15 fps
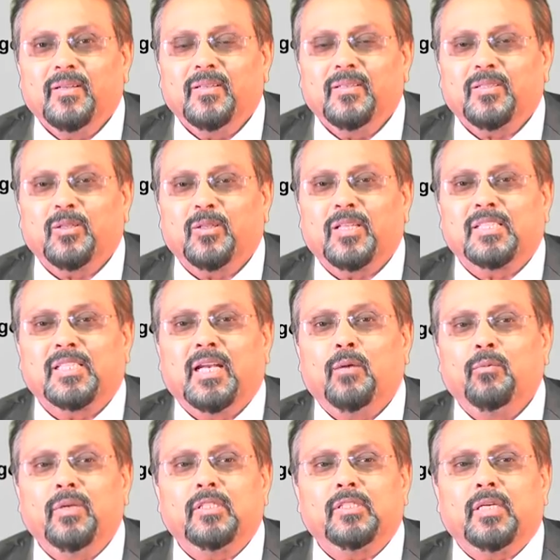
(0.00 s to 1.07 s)
So the seller
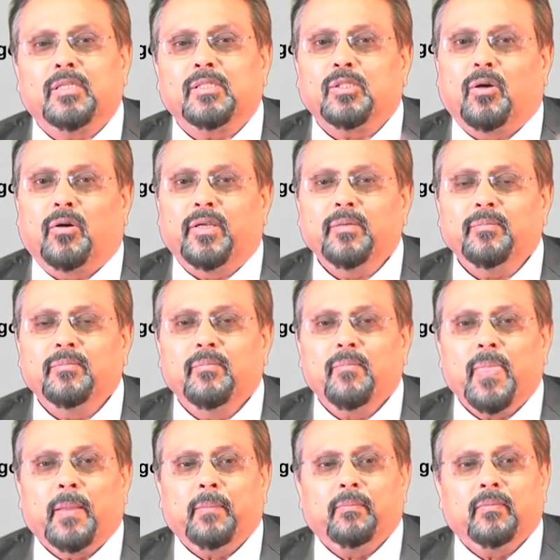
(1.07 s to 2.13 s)
will say, sorry,
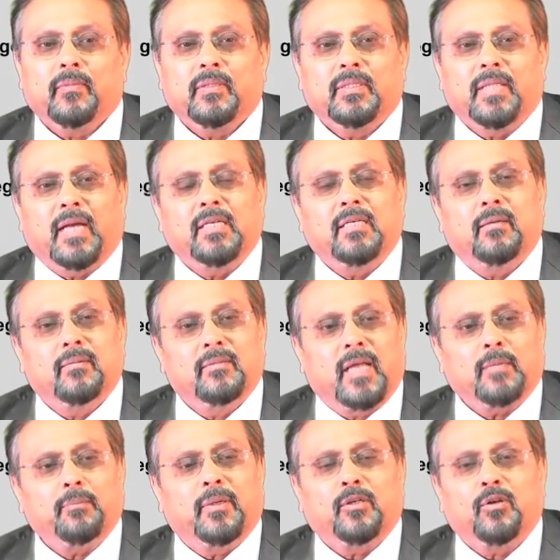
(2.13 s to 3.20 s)
that
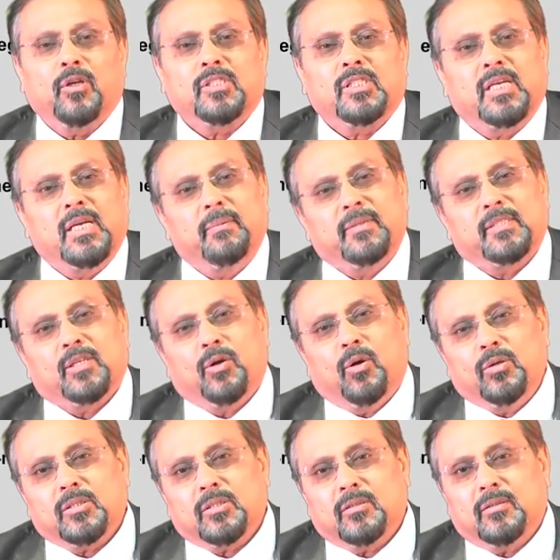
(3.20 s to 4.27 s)
particular scheme is
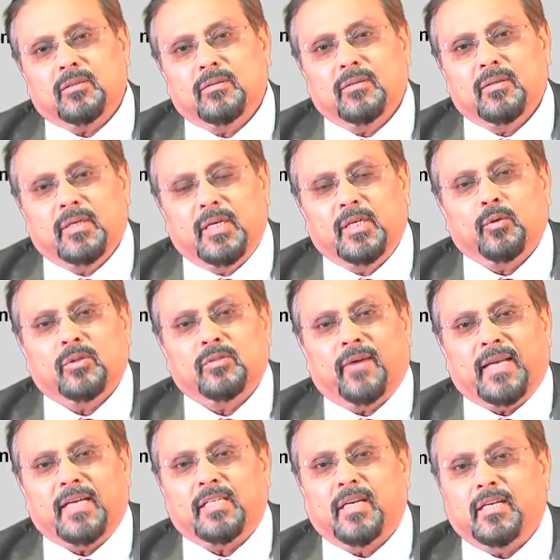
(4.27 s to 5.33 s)
closed, it was
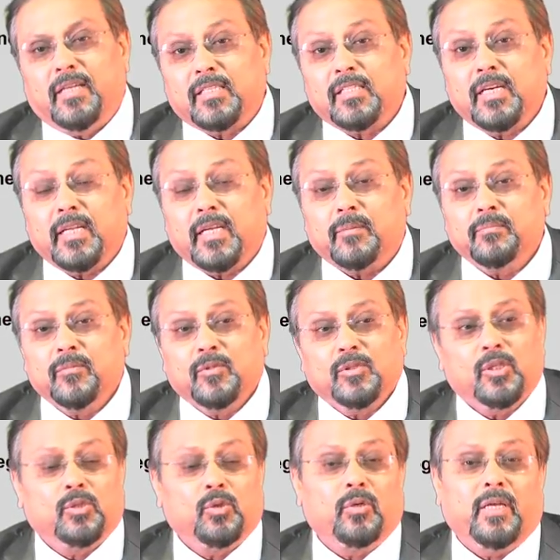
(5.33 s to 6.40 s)
valid till yesterday.
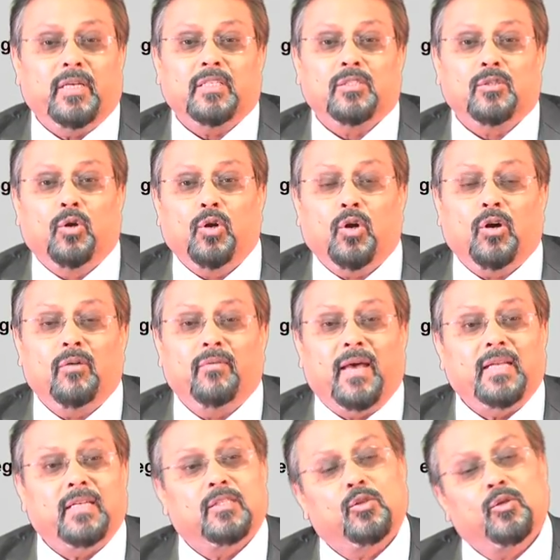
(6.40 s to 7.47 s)
So today it is no longer
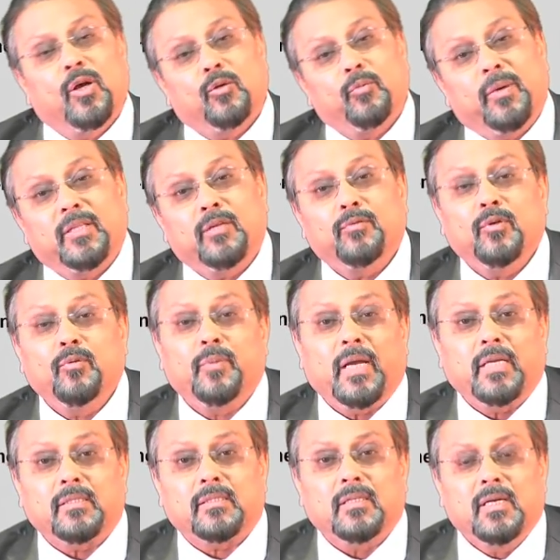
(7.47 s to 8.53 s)
valid, so you have to pay the full
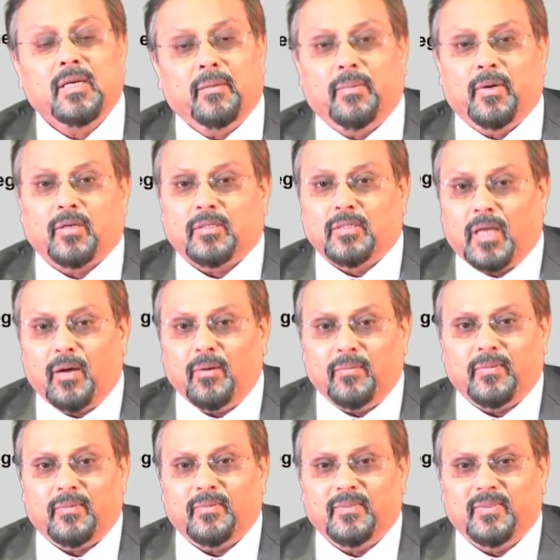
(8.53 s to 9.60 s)
price, because
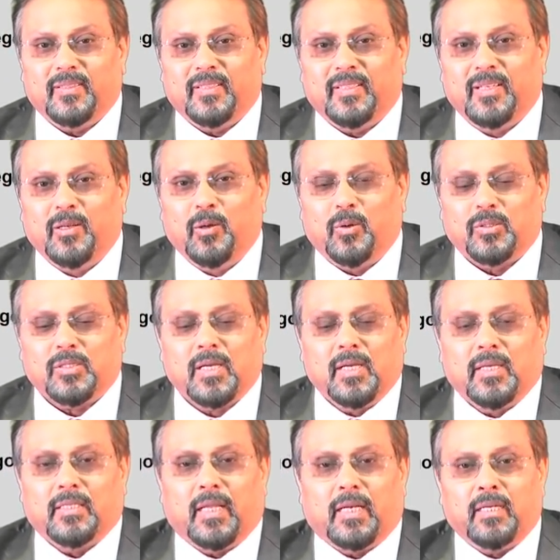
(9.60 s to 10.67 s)
now he knows
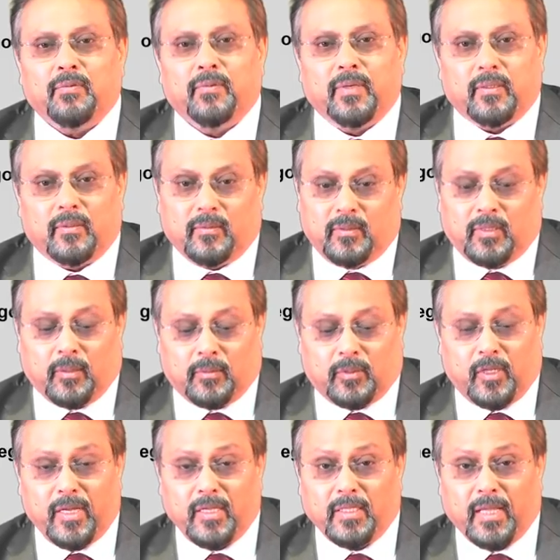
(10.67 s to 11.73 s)
that if the
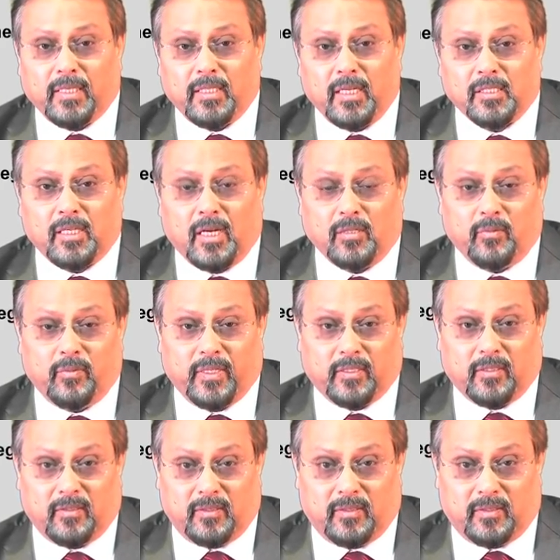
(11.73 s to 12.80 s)
thing that he has done
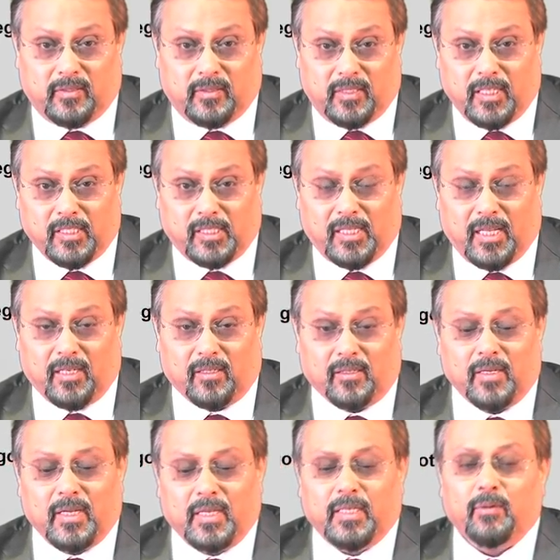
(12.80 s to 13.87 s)
with this seller,
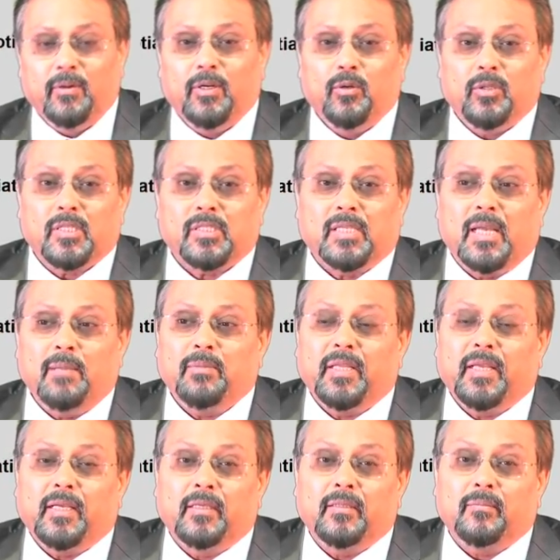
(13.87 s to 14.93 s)
he will do the same
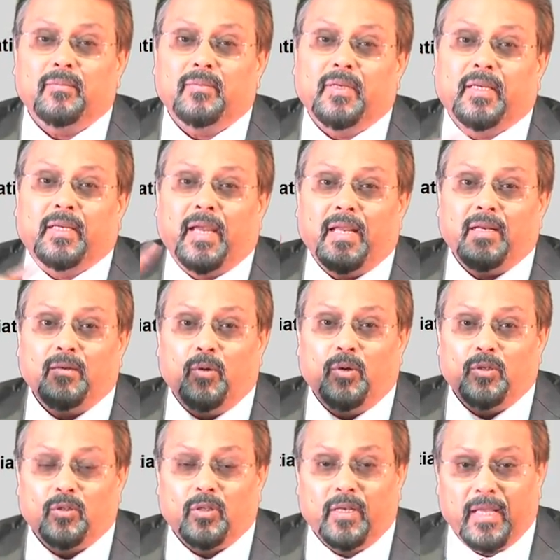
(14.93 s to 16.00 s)
thing again going
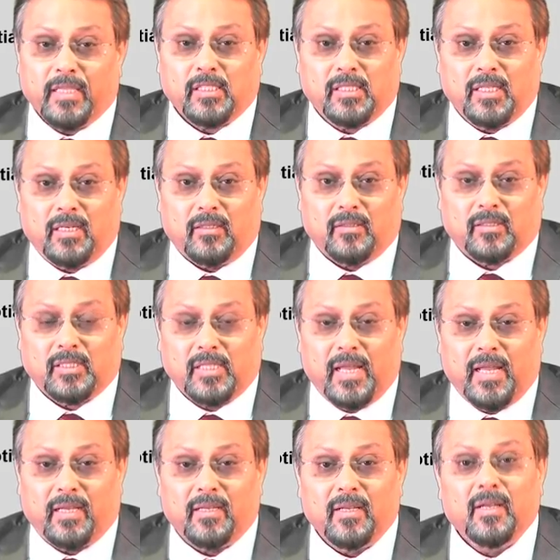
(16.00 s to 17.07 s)
to the next seller
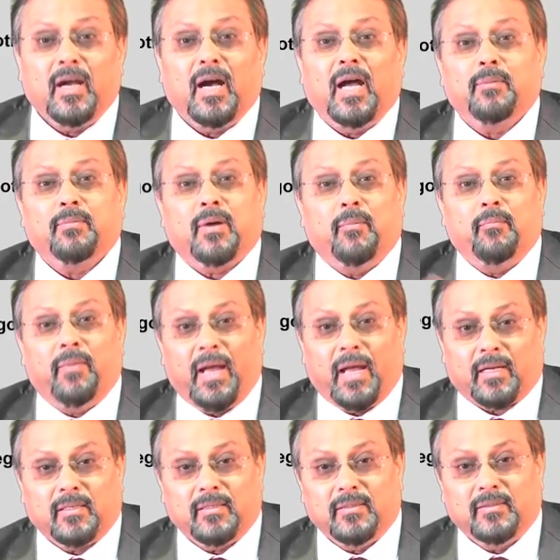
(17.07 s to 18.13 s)
saying, I have come
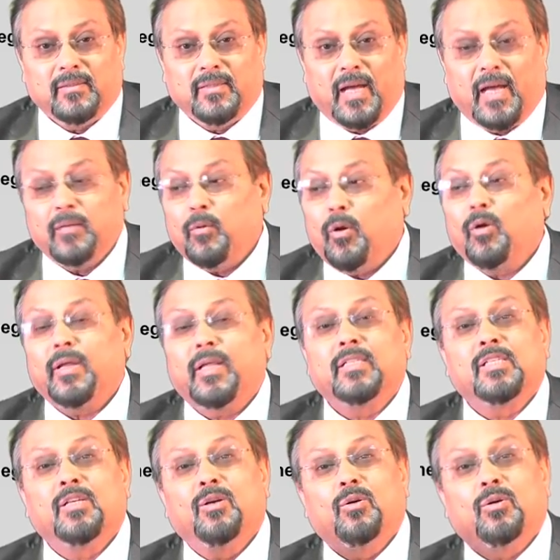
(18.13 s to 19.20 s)
back, and or else
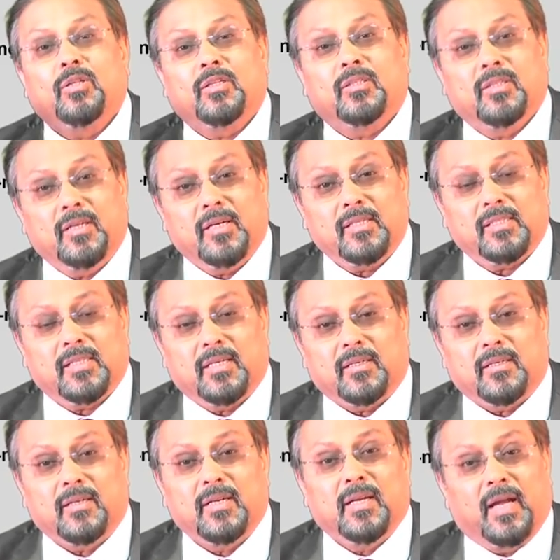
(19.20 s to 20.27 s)
he will go to the third
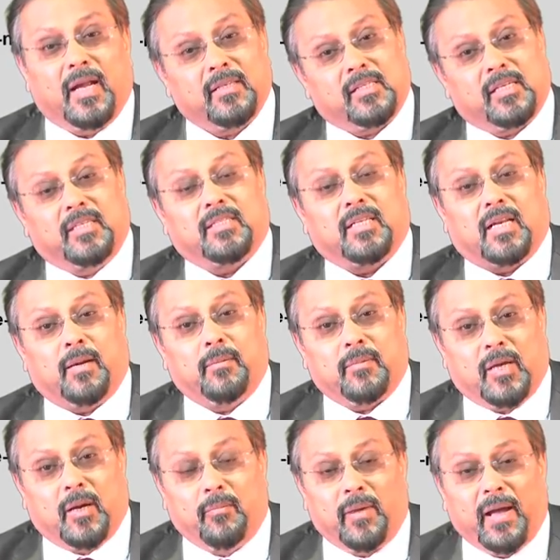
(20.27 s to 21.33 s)
seller and says that I have
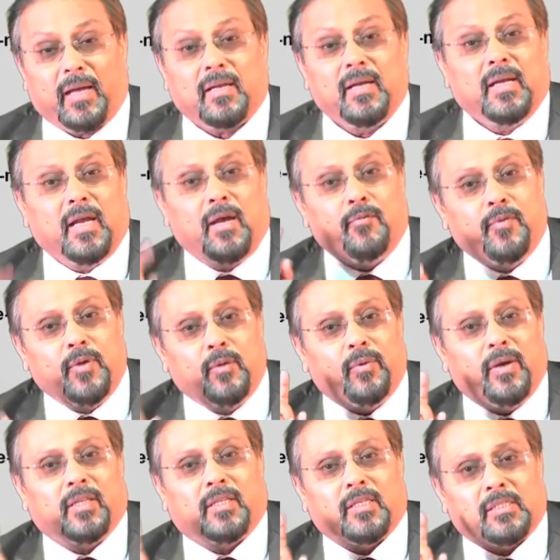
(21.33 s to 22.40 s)
come back.
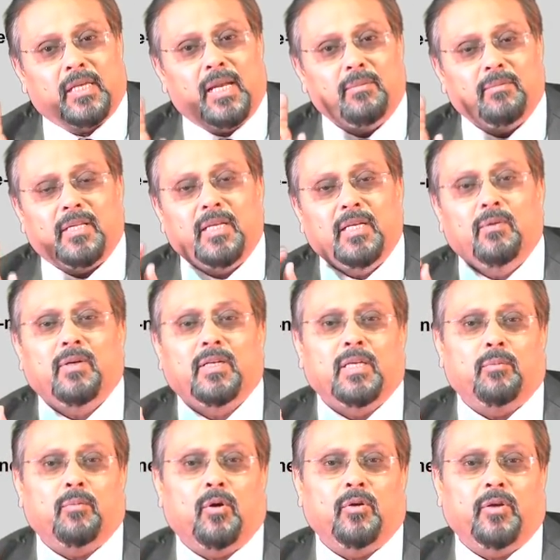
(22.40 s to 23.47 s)
Everywhere the same thing he will
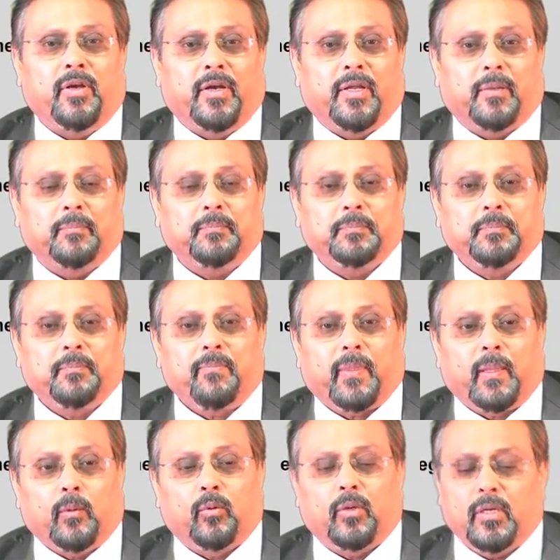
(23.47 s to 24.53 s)
keep on hearing.
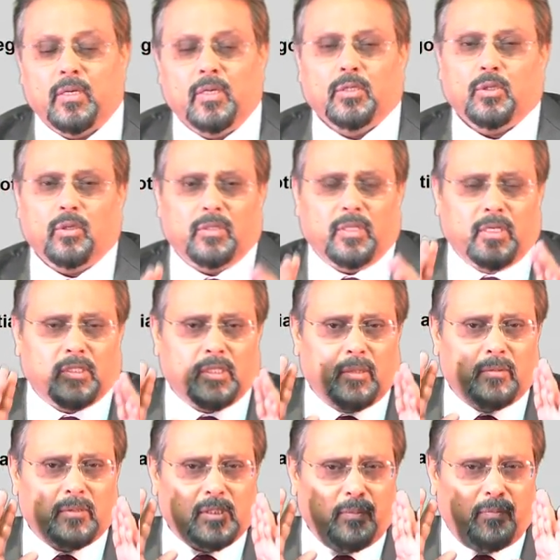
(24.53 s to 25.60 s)
Okay? So it's
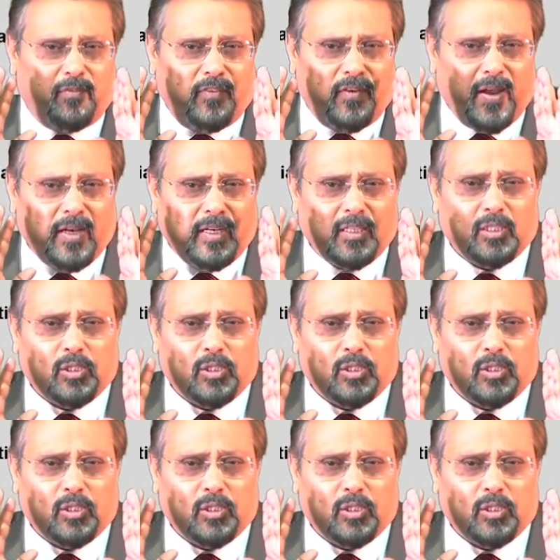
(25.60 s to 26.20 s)
a very